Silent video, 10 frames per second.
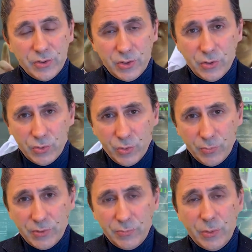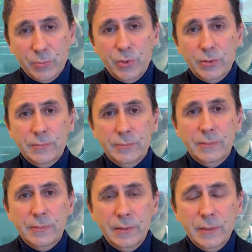certain groups of people.
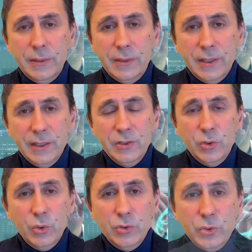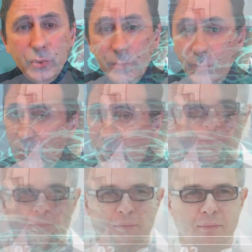It is also important to